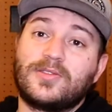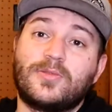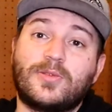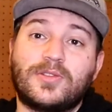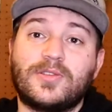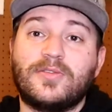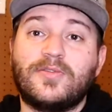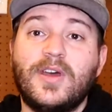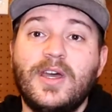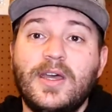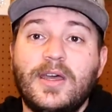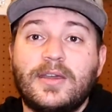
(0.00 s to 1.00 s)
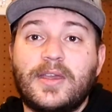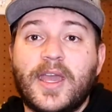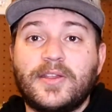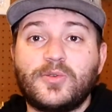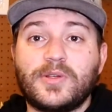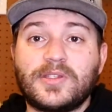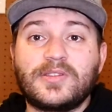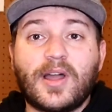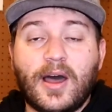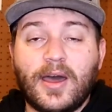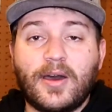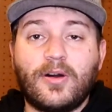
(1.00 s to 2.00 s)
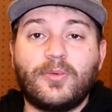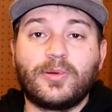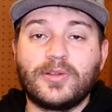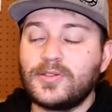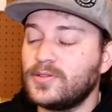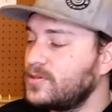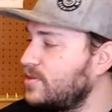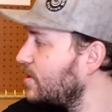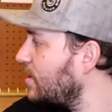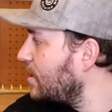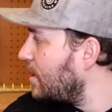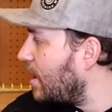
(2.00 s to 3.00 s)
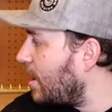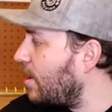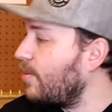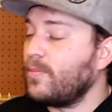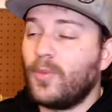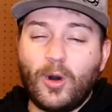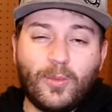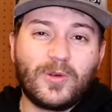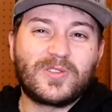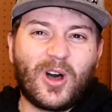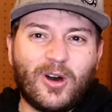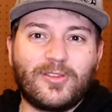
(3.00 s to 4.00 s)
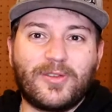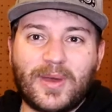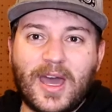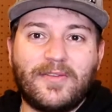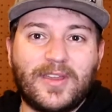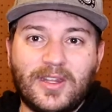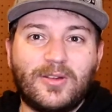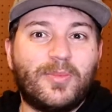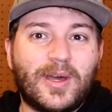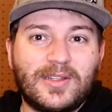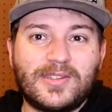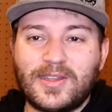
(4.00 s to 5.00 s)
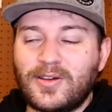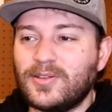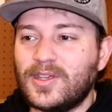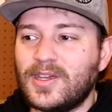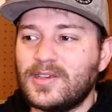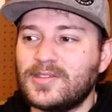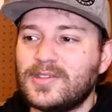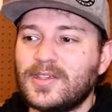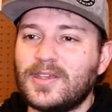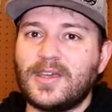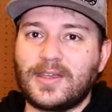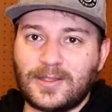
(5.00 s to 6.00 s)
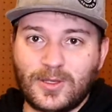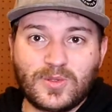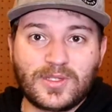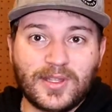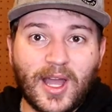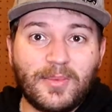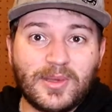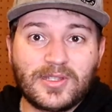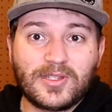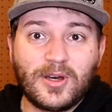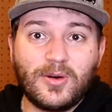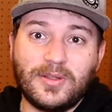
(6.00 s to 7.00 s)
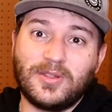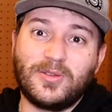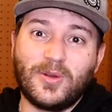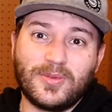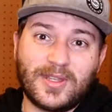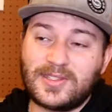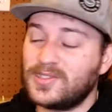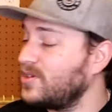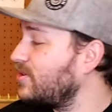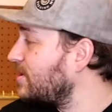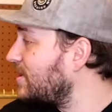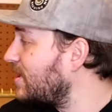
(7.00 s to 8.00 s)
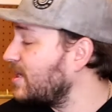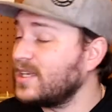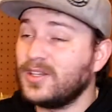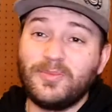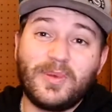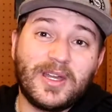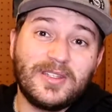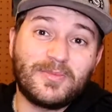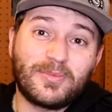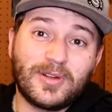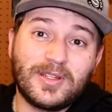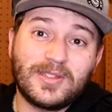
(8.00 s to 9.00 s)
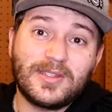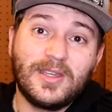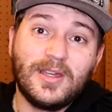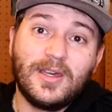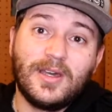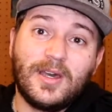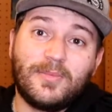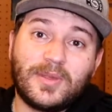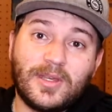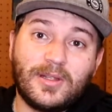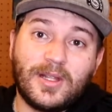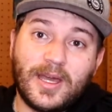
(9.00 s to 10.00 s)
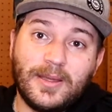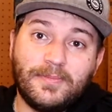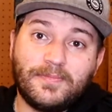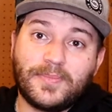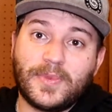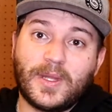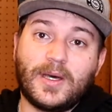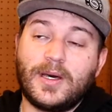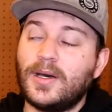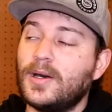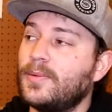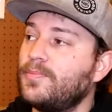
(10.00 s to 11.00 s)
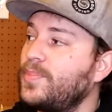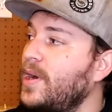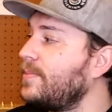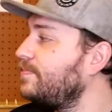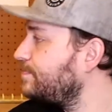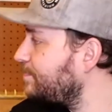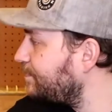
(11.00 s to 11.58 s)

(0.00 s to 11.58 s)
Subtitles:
sorts of gantry style printers, almost all of them have heated beds nowadays. It used to not be so, and you don't necessarily need a heated bed to print PLA, but